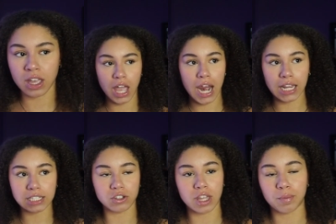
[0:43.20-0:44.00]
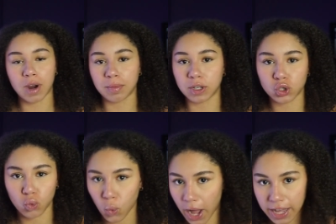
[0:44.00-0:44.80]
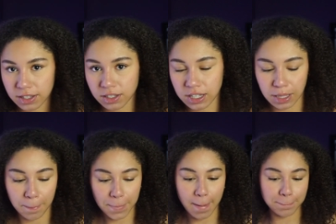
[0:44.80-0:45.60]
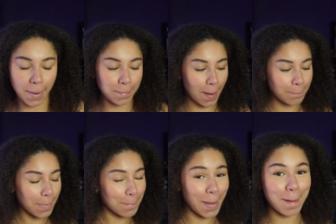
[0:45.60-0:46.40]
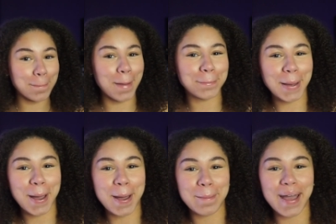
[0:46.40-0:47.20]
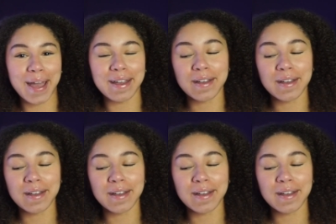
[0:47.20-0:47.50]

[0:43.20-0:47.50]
And I listened to that probably twice, cause like bum bum bum bum bum bum bum ah.